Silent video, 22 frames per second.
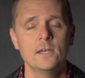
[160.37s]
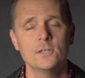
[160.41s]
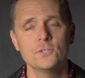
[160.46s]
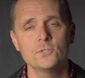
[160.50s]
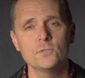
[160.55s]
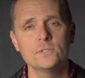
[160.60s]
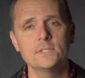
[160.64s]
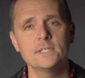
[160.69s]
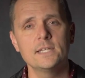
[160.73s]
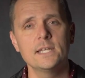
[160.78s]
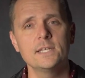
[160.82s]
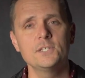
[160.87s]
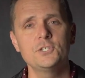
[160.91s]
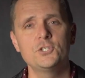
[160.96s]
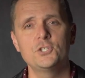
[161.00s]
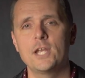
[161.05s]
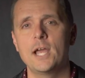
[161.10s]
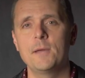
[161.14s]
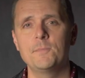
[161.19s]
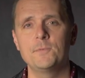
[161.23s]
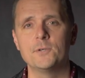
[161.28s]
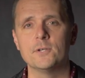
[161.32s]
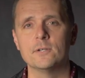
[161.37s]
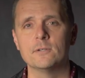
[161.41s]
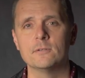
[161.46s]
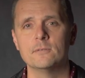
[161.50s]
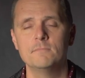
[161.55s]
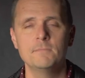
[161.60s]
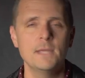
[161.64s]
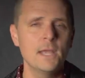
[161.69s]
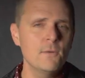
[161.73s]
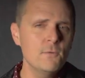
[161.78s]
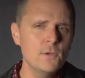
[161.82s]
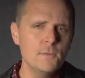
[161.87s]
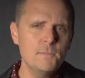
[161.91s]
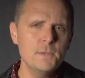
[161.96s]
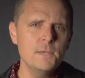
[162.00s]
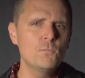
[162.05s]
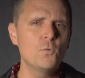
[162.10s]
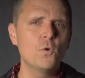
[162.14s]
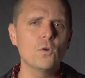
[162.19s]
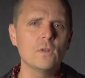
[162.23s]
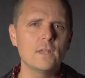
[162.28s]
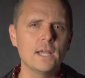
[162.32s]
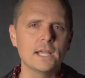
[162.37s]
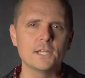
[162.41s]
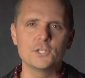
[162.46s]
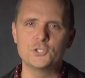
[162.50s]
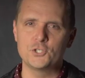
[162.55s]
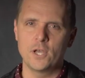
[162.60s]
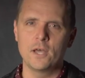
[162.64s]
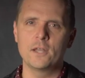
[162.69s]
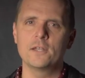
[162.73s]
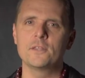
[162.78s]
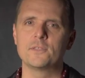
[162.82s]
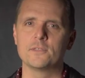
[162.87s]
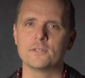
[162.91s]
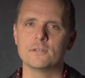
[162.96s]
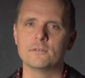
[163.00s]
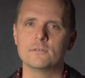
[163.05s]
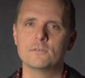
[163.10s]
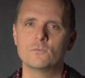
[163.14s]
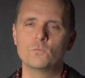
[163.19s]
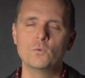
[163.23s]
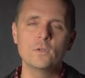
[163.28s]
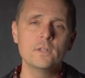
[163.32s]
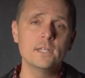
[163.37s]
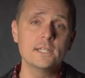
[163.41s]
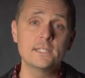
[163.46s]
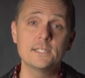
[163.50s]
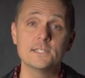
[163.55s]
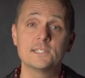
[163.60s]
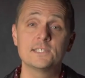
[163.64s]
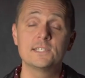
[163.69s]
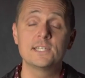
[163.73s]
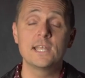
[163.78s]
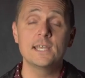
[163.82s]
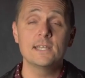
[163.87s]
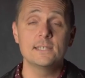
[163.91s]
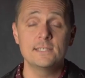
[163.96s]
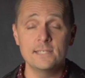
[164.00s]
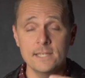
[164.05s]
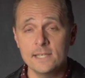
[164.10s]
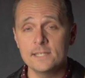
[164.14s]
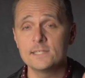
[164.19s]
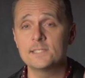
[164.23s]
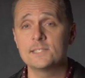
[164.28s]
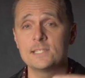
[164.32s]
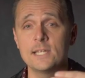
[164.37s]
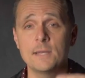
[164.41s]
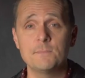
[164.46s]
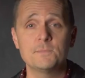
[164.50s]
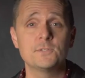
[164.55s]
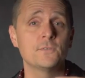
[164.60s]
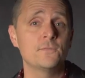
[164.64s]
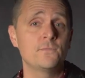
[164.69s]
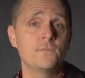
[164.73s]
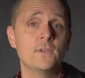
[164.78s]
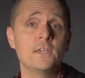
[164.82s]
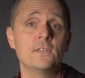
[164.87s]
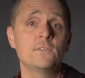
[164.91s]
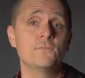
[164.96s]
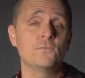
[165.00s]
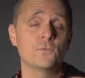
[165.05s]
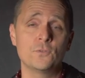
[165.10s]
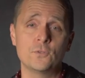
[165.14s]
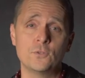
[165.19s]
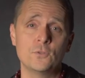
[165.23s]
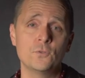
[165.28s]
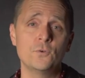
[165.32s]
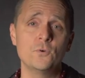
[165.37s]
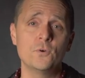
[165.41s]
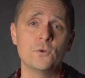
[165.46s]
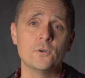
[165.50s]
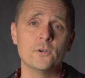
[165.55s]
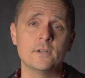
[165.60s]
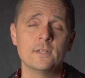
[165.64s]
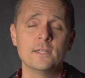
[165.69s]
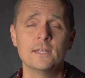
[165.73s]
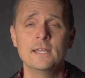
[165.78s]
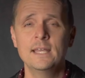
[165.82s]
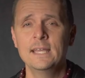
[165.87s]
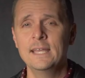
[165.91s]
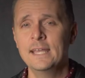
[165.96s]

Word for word: So, in today's chapter, may we be more like Jonathan, willing to take steps of faith for the Lord,